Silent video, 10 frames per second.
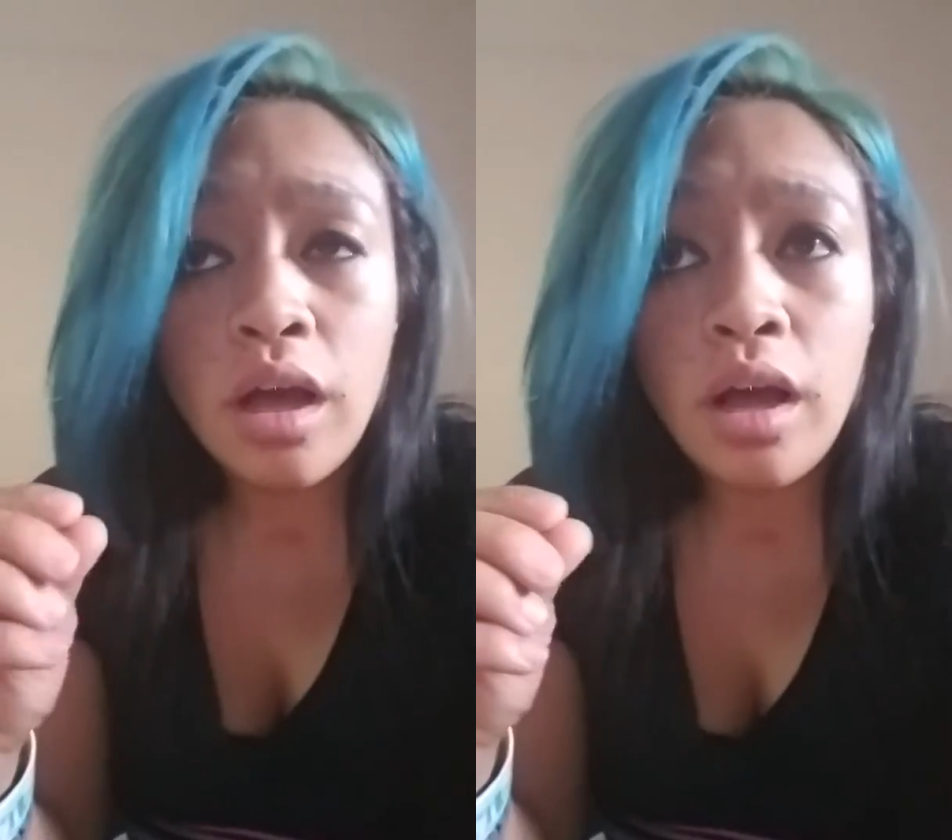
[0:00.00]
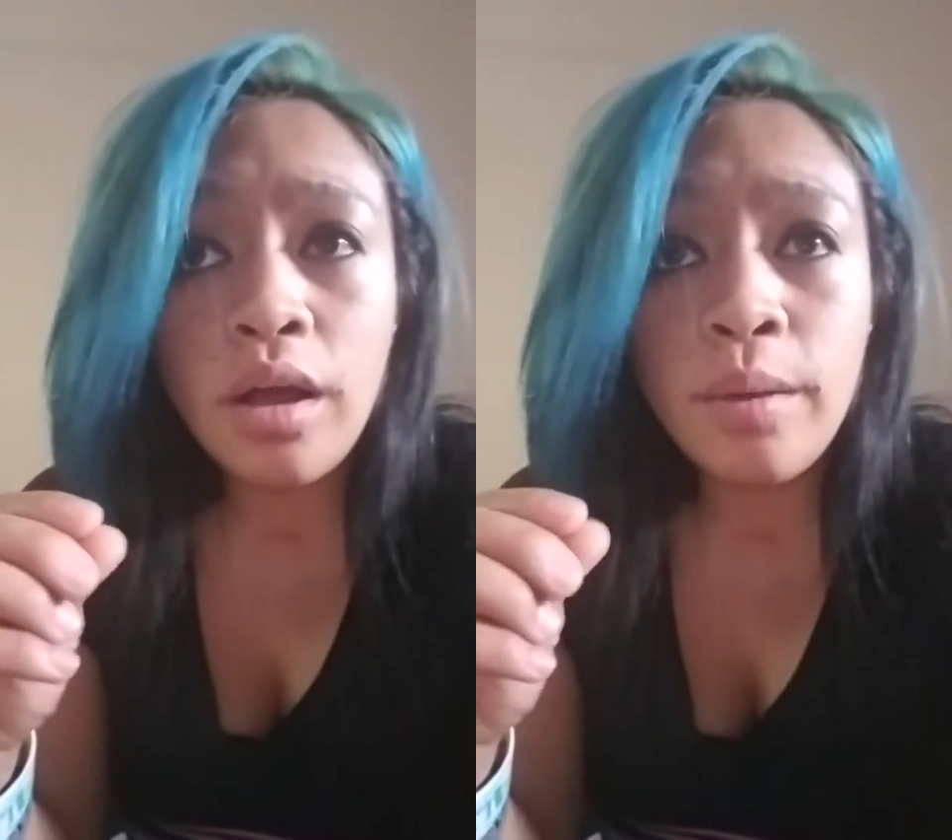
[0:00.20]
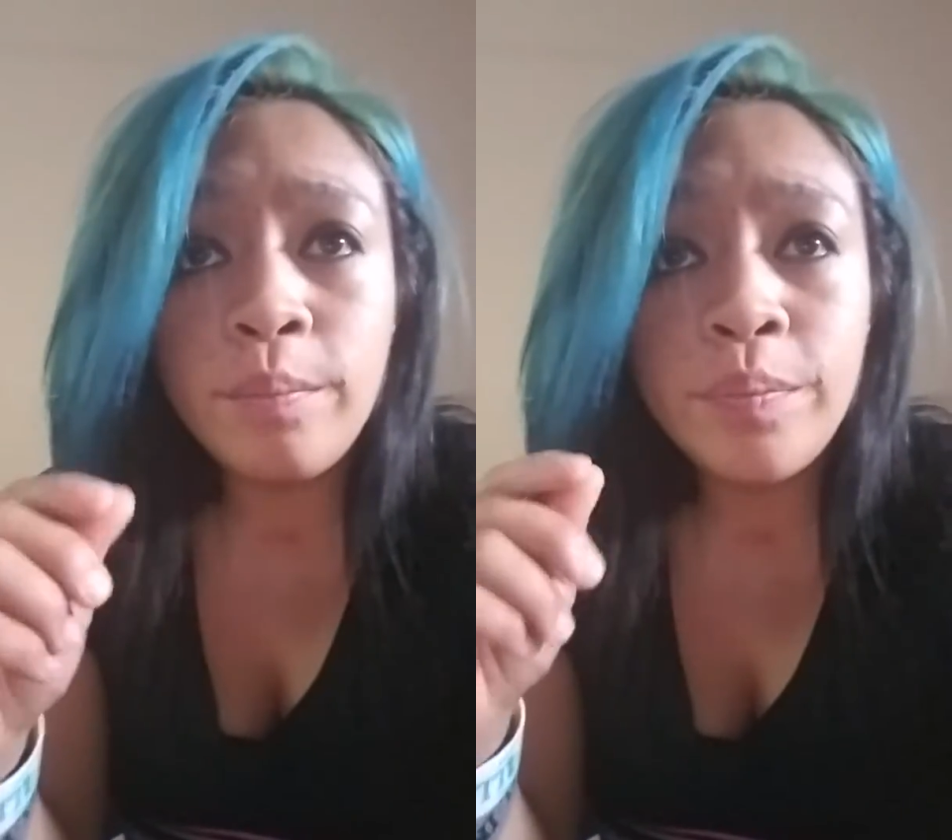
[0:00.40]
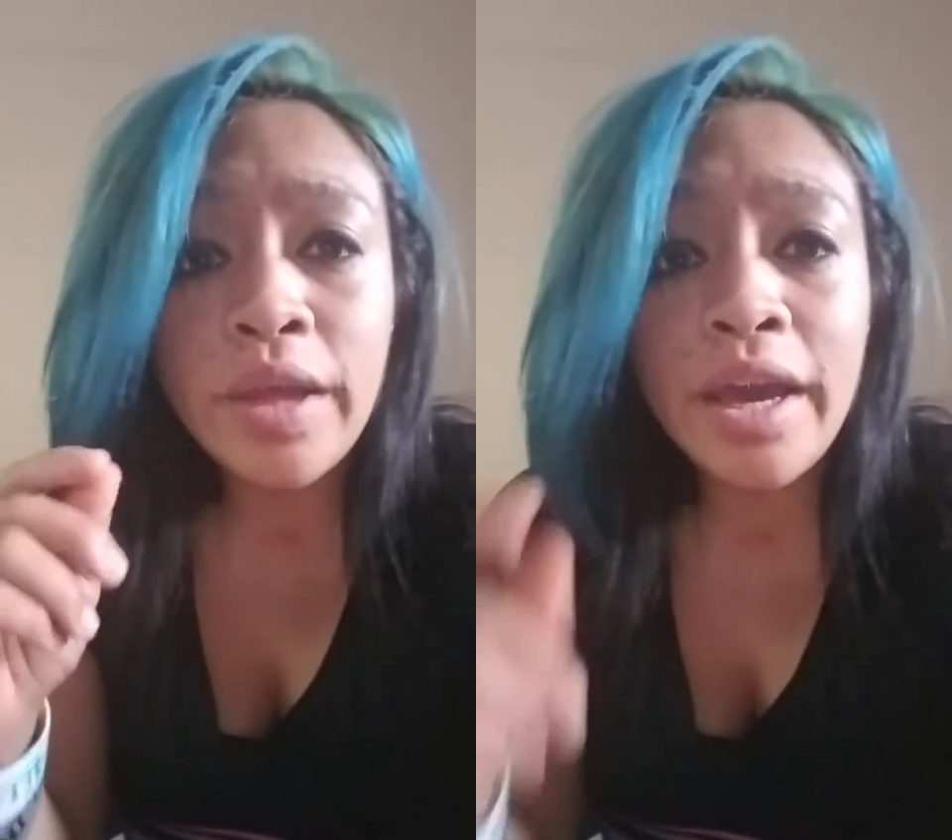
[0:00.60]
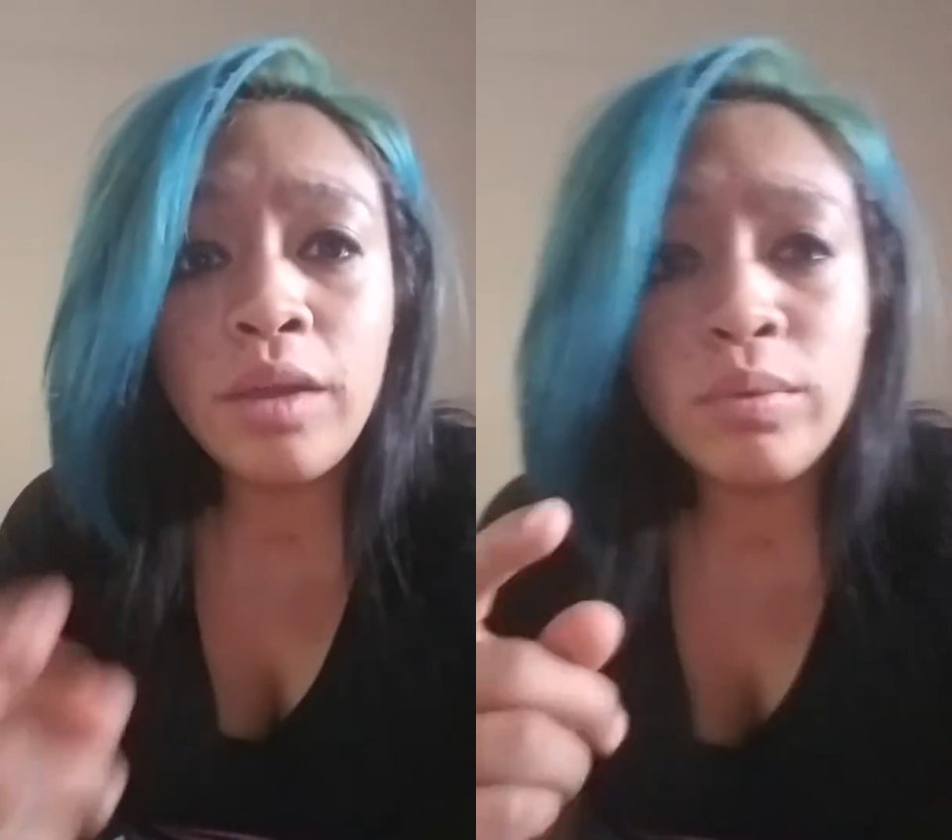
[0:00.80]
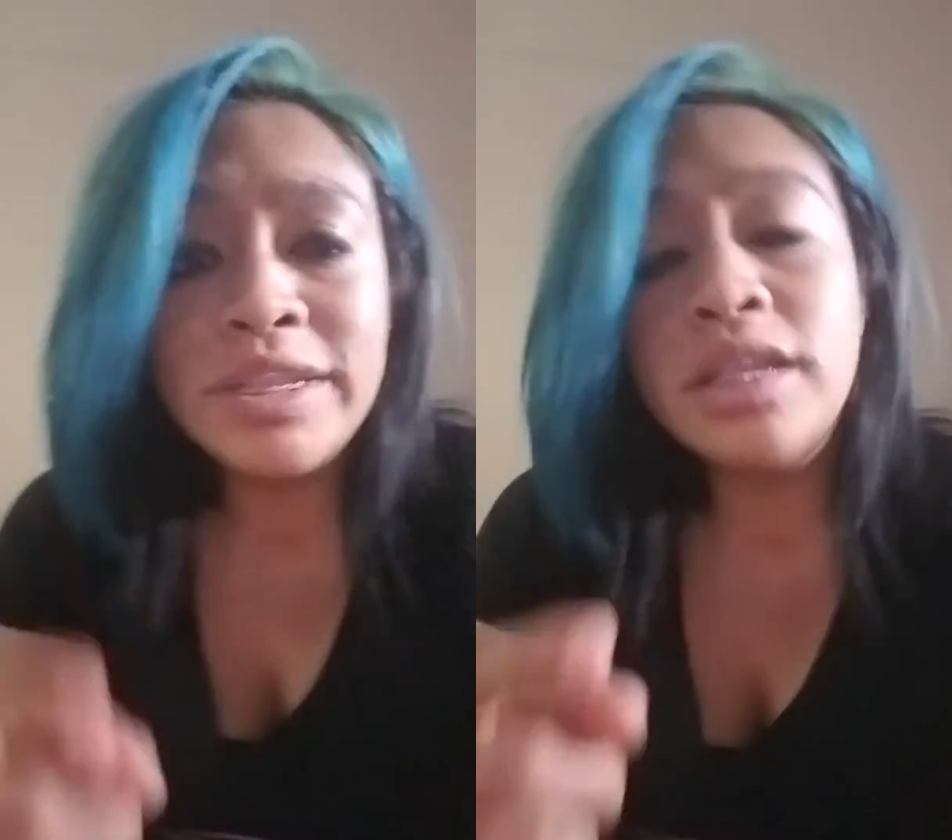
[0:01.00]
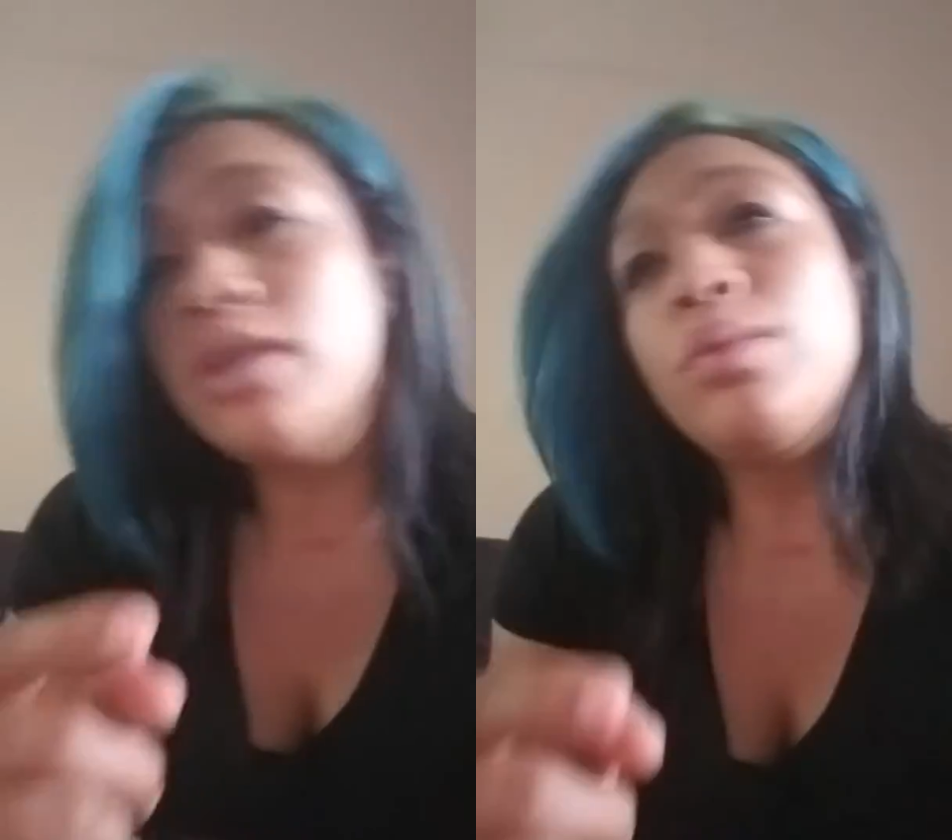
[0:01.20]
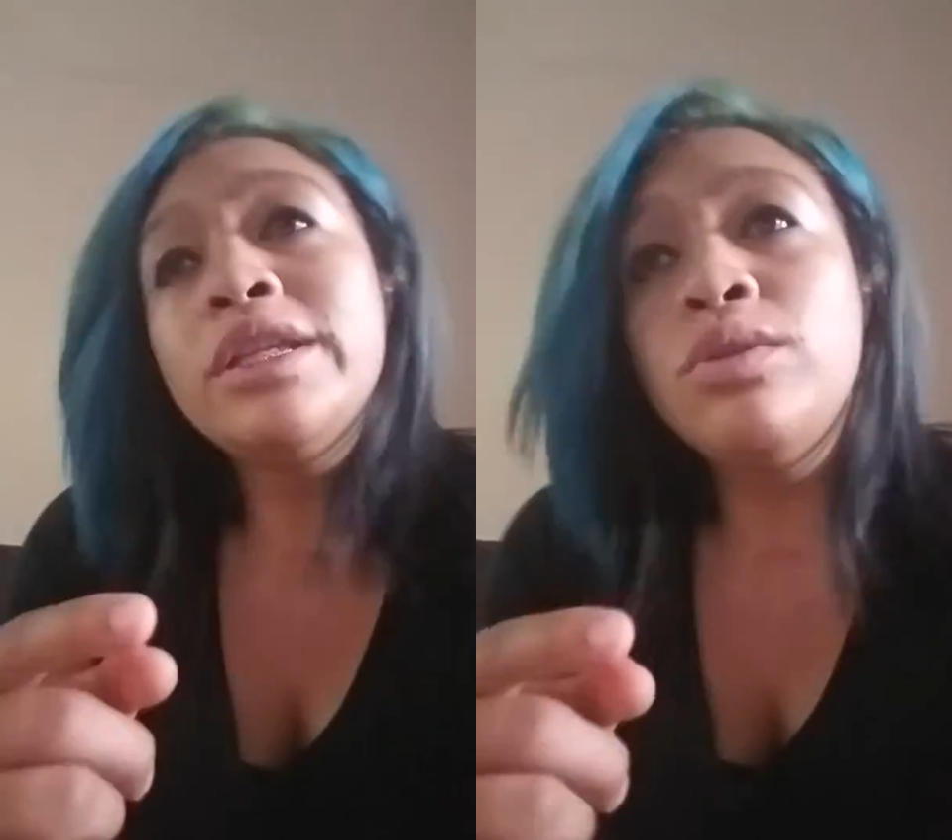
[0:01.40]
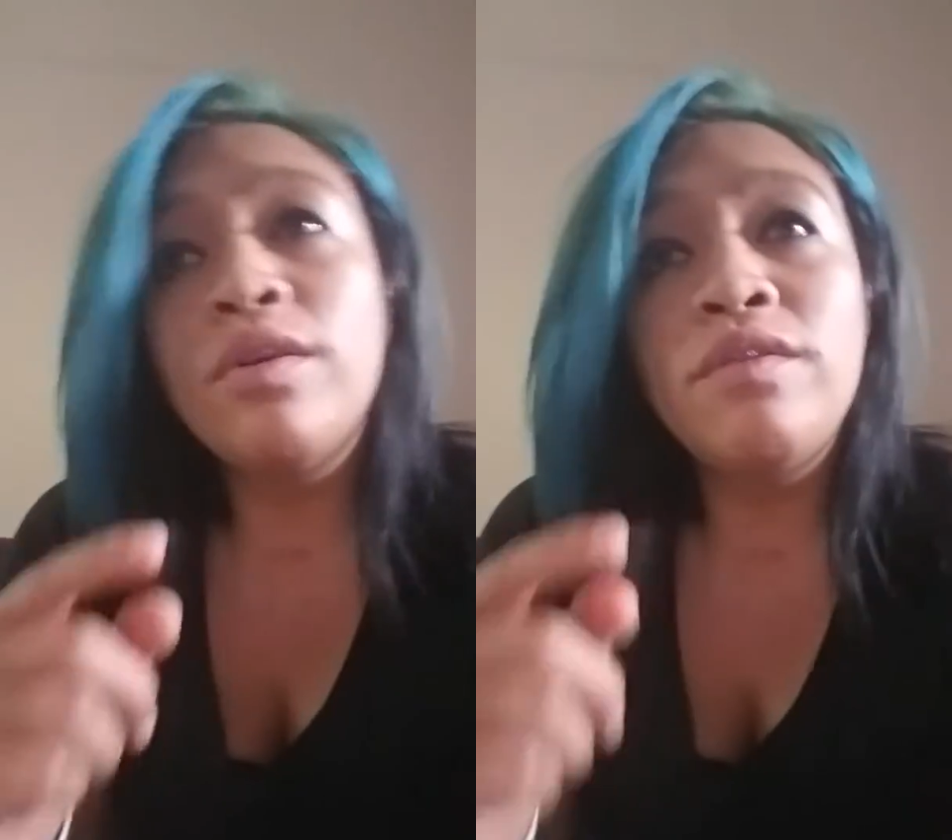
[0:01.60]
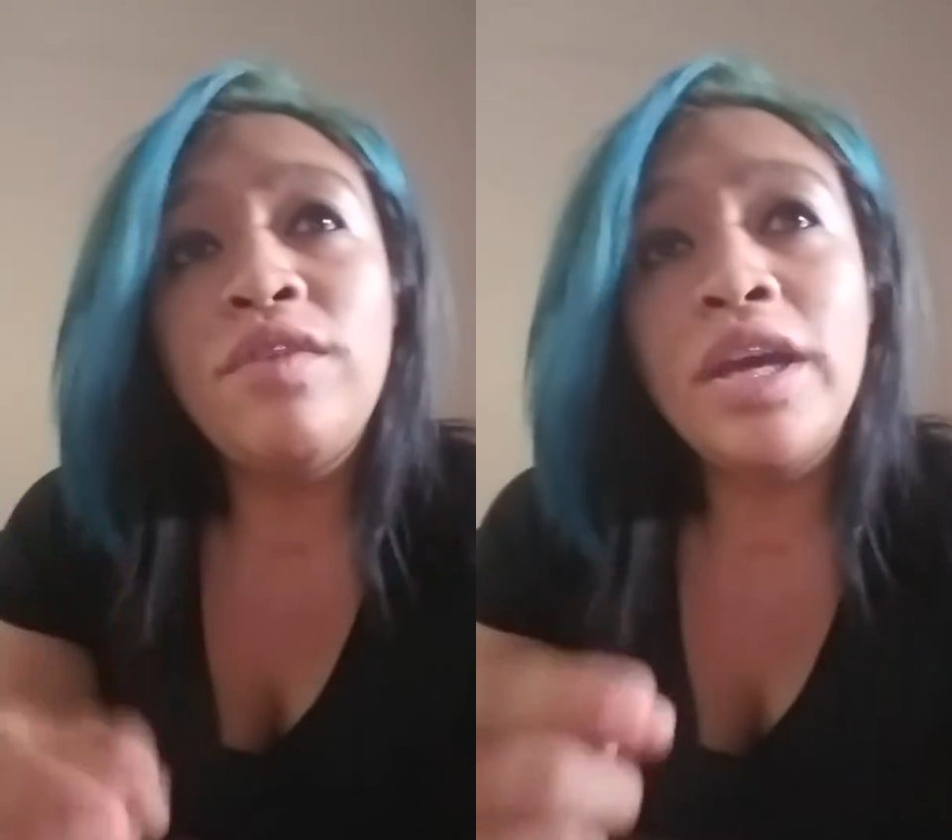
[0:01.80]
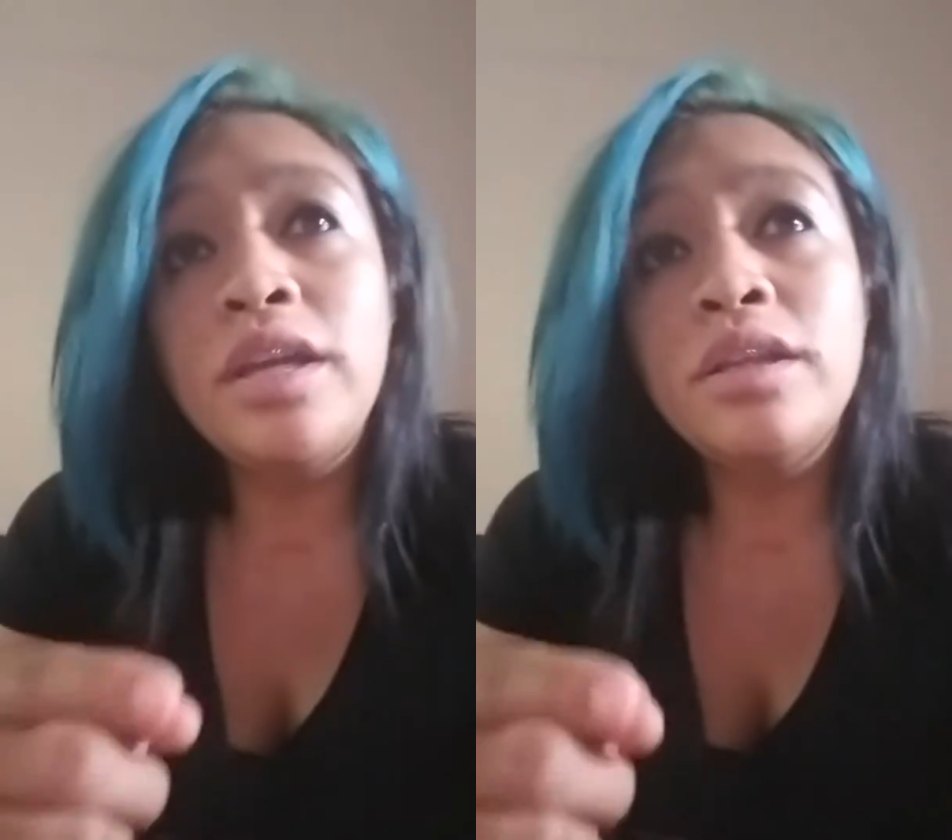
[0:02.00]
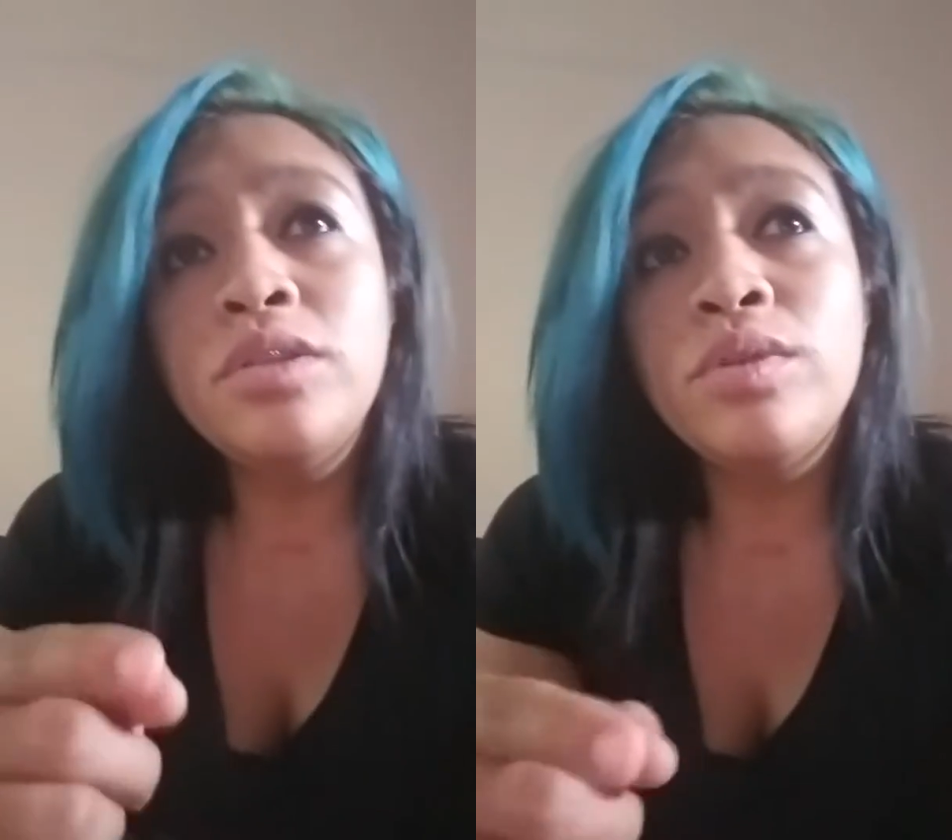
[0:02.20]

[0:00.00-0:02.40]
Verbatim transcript: Um, I recently went to, event,